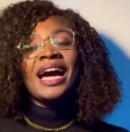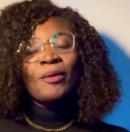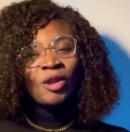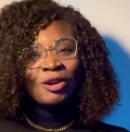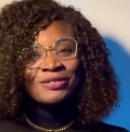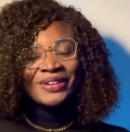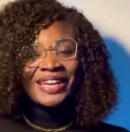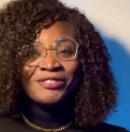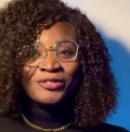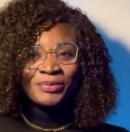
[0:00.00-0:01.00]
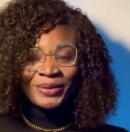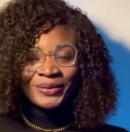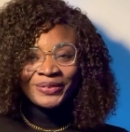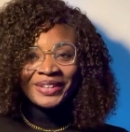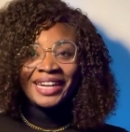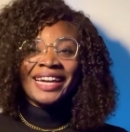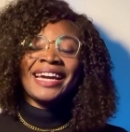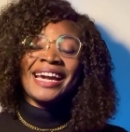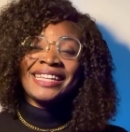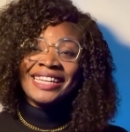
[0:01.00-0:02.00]
I would love to hear from you.
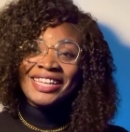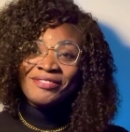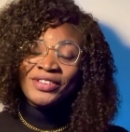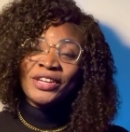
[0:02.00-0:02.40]
Kindly leave